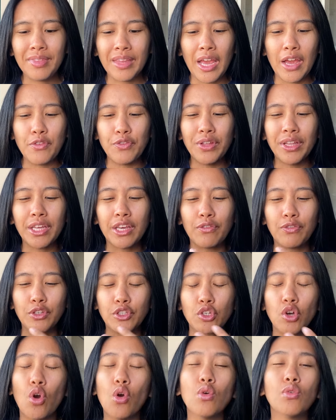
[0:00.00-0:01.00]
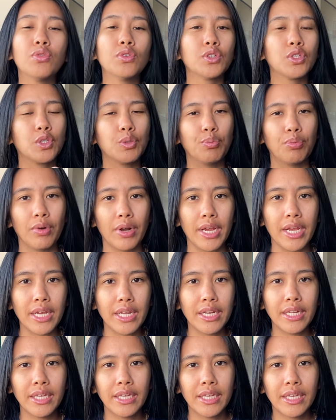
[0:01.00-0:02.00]
I feel like if it's
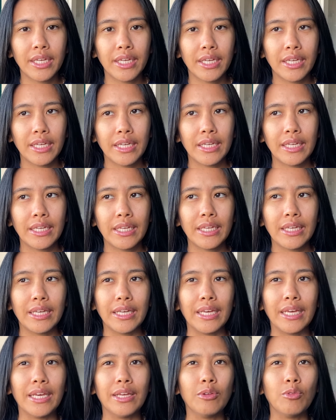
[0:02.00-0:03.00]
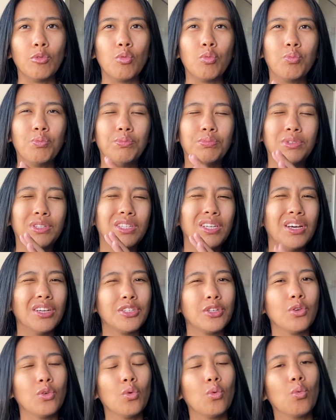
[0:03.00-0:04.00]
oversprayed, it
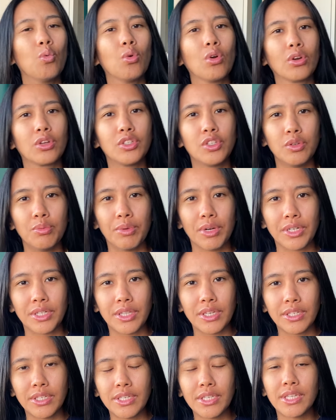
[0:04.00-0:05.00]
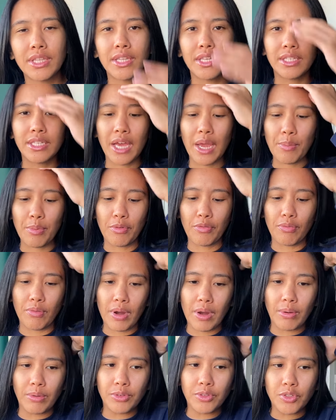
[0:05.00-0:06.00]
doesn't work too much. This isn't the type of
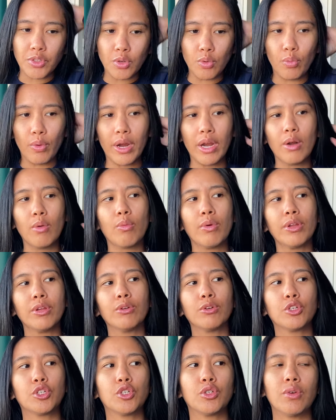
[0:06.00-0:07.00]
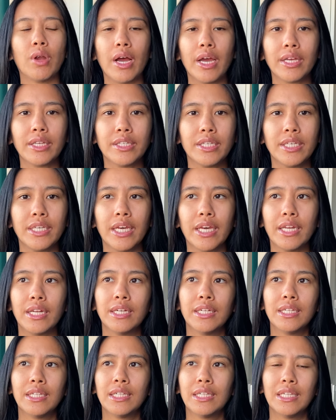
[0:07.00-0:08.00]
fragrance you wear when you're trying to get
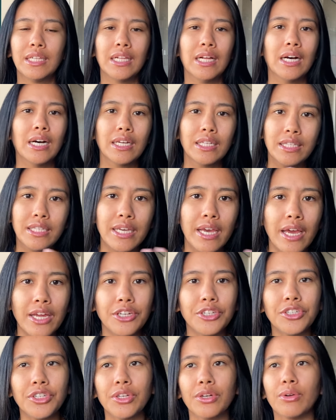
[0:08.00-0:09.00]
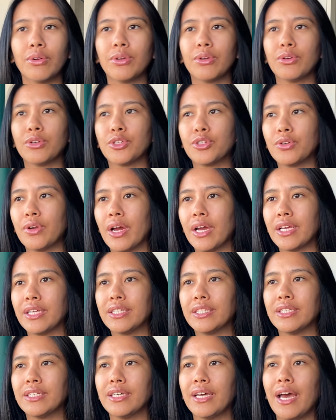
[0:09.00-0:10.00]
attention or you're trying
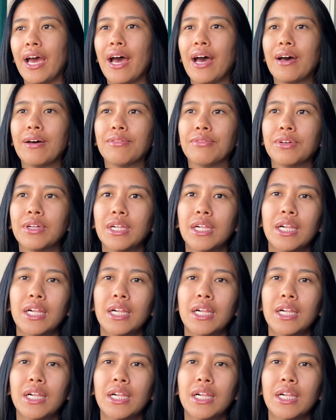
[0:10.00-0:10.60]
to have